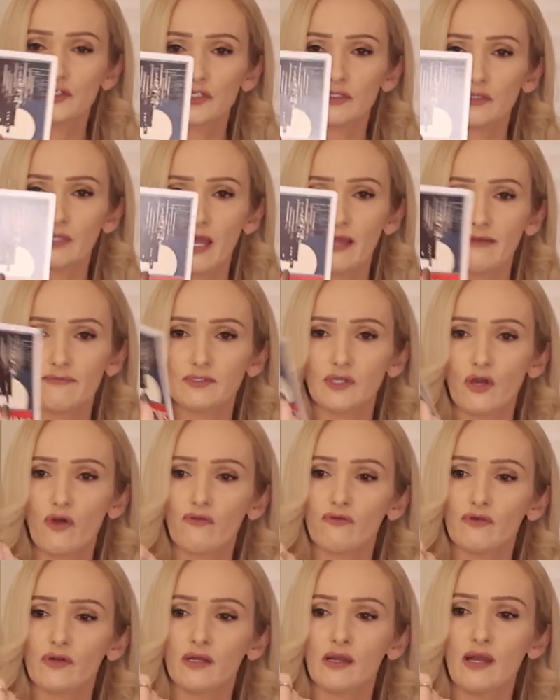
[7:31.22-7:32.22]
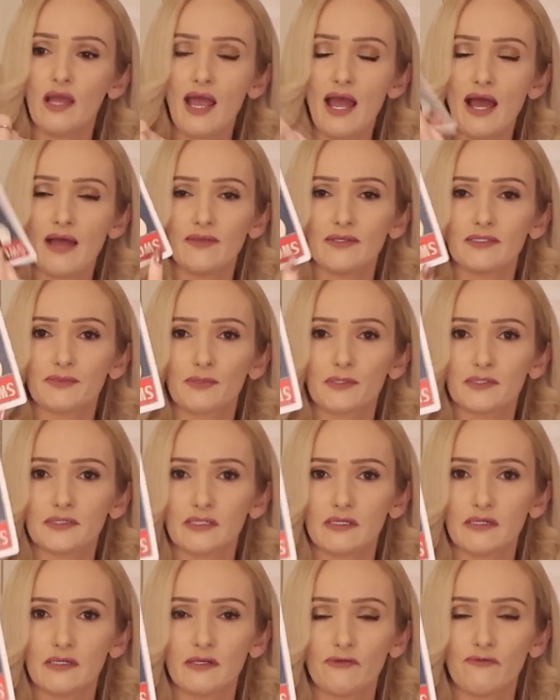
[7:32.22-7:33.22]
your lives over, and this
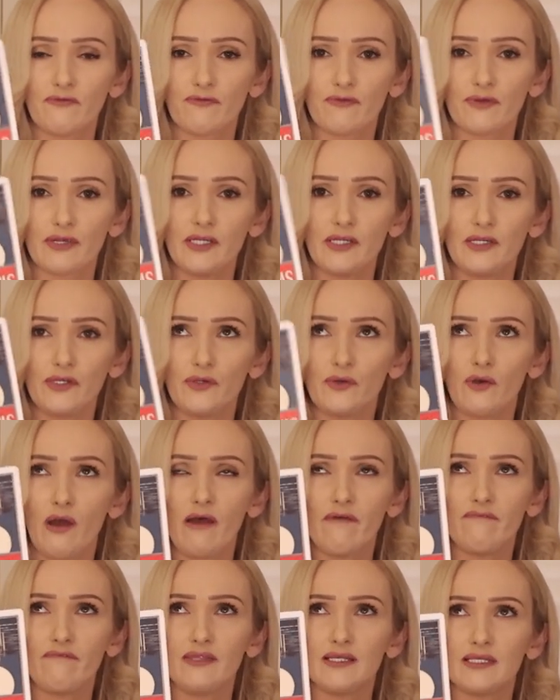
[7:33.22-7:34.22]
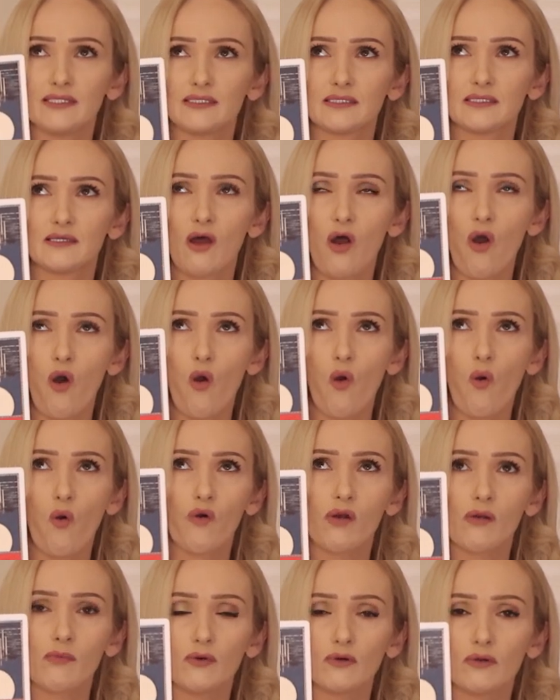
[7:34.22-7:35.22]
person could free you of this
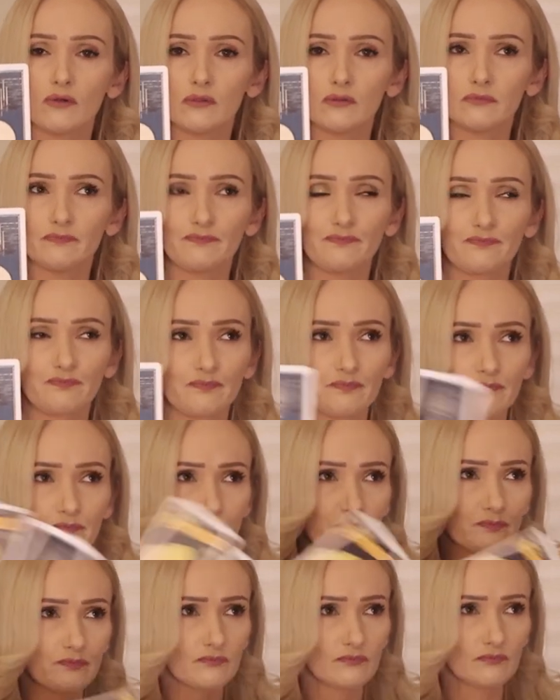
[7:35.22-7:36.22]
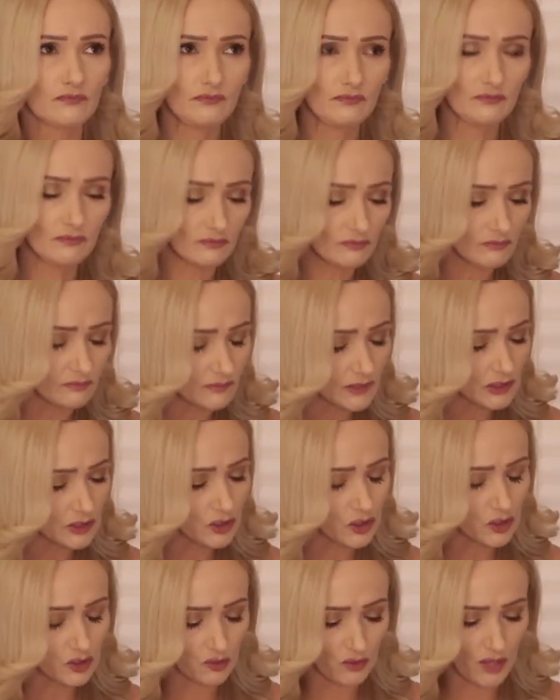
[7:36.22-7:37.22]
horrible
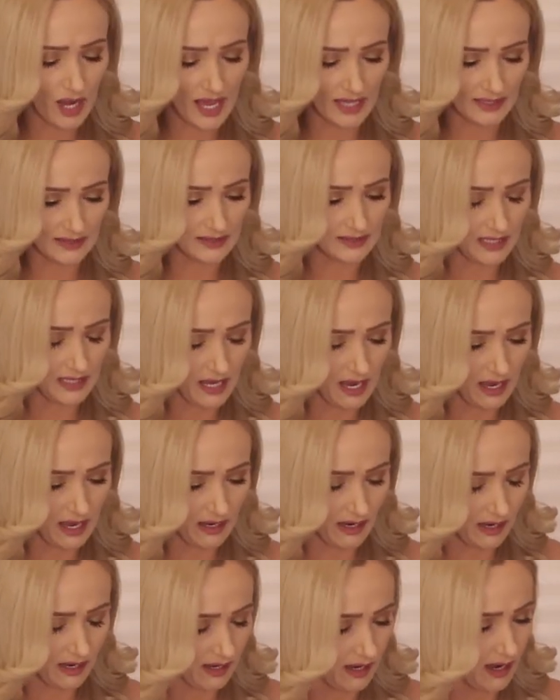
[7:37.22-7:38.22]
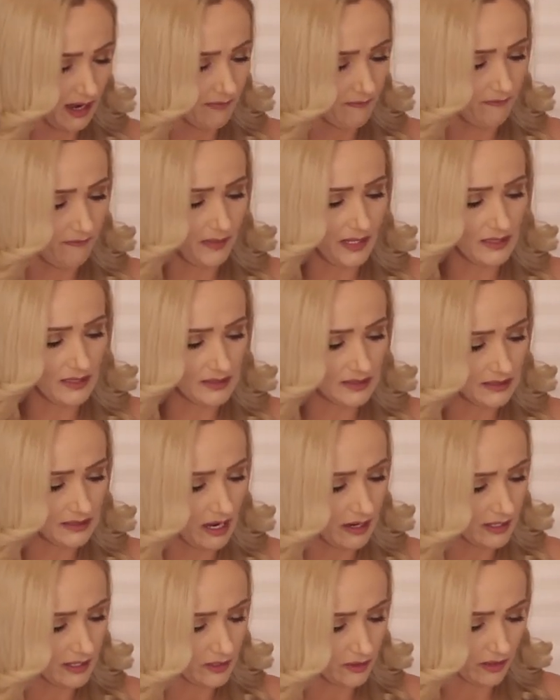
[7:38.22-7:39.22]
stress of being
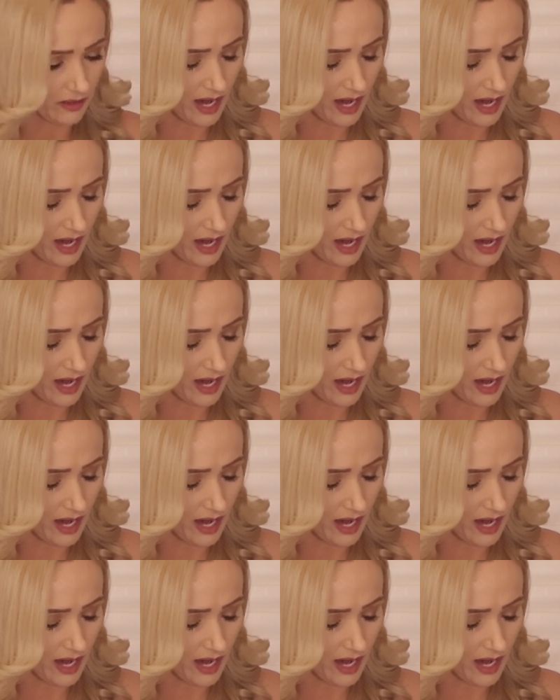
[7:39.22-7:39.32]
stuck in your